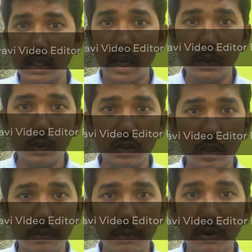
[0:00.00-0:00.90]
I used to
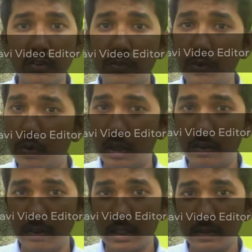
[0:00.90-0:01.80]
remember few
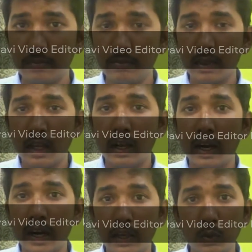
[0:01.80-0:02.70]
keywords and
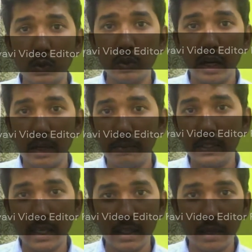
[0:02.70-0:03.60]
I used to write
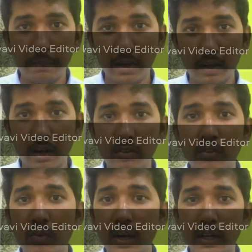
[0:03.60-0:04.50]
beside that paragraph
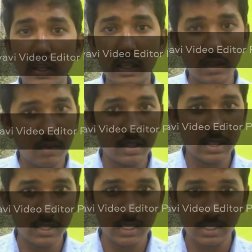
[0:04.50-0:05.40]
what are the keywords in
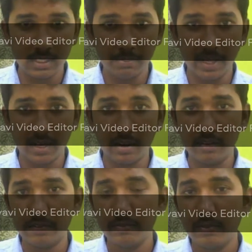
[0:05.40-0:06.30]
this paragraph,
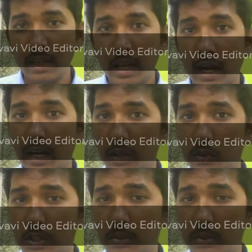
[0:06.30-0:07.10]
and I used to